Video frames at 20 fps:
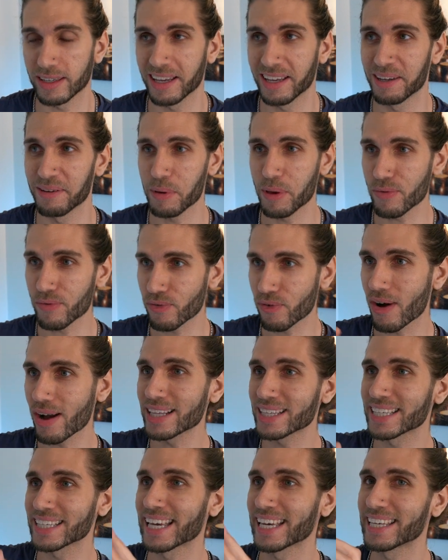to be
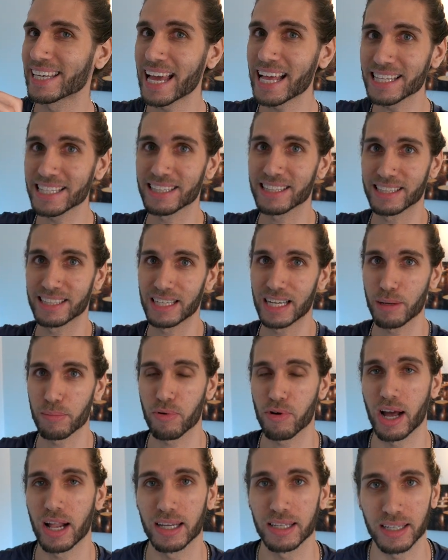fighting against the sleep
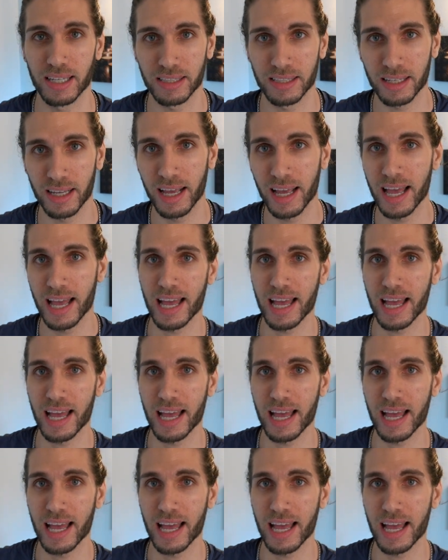paralysis.